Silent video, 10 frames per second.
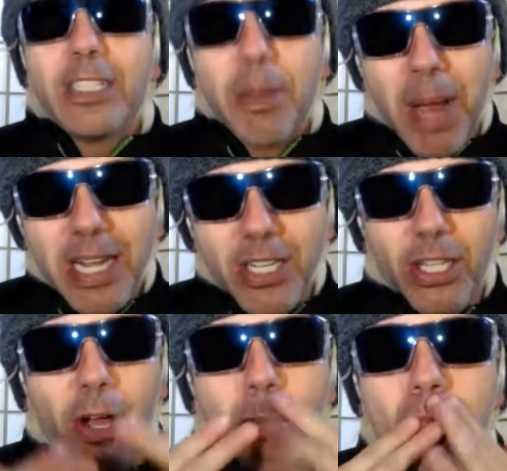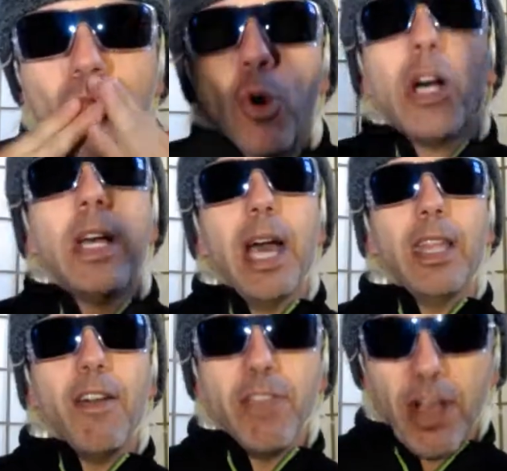Shabbat Shalom. I
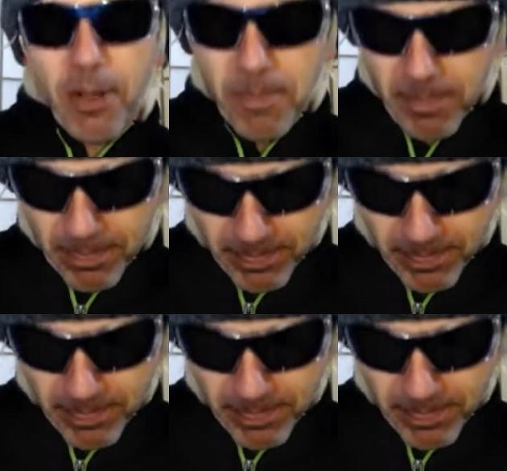love y'all.